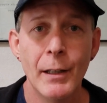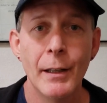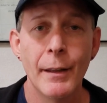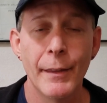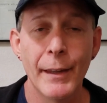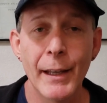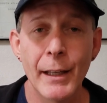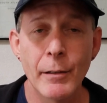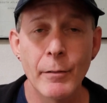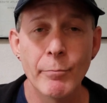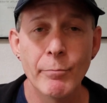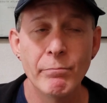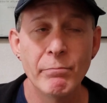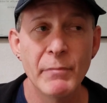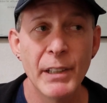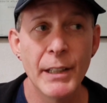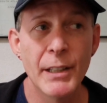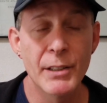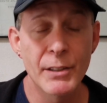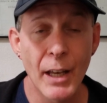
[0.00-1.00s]
Then
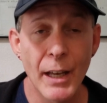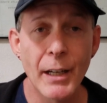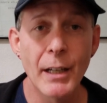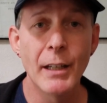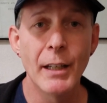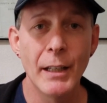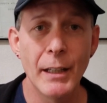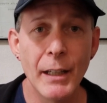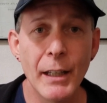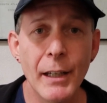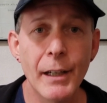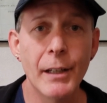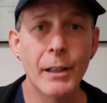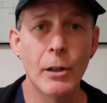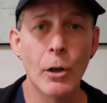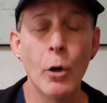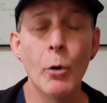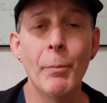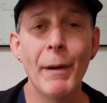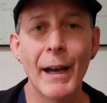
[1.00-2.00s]
he decided he needed to
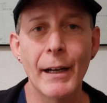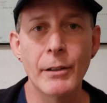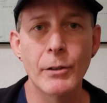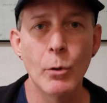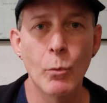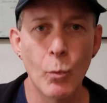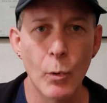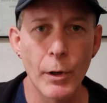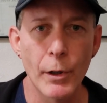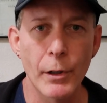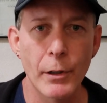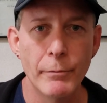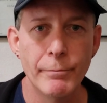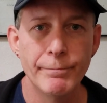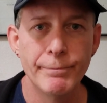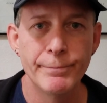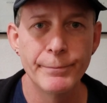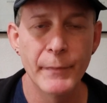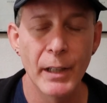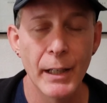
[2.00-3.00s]
go back to work,
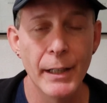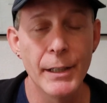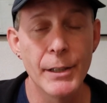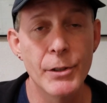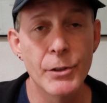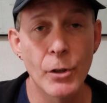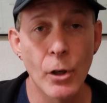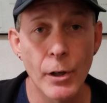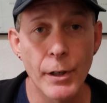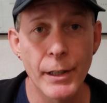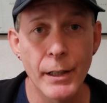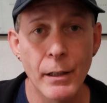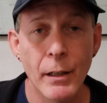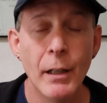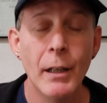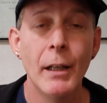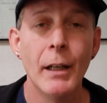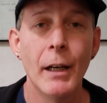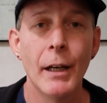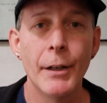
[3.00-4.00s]
and he started
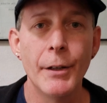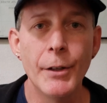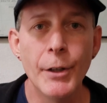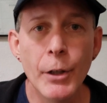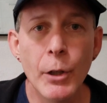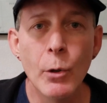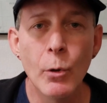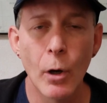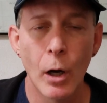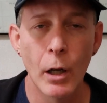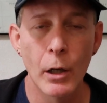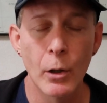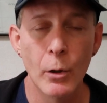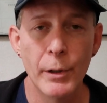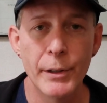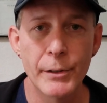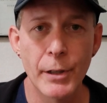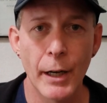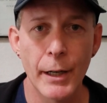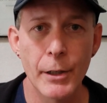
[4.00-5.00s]
a new auto
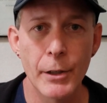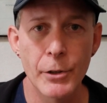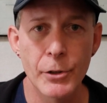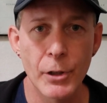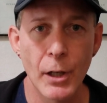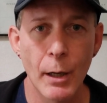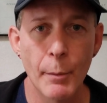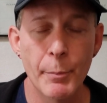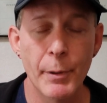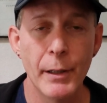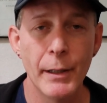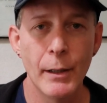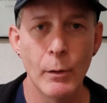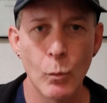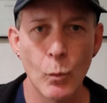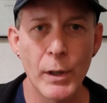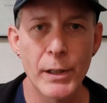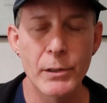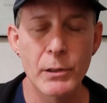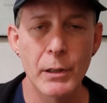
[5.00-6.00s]
and tire shop
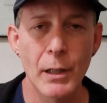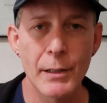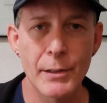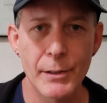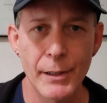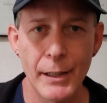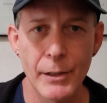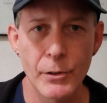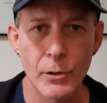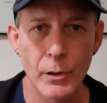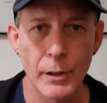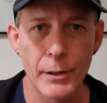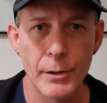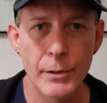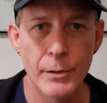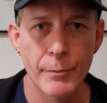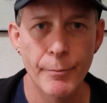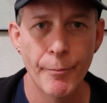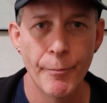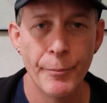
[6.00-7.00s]
in West Los
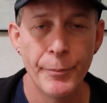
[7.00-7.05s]
Angeles.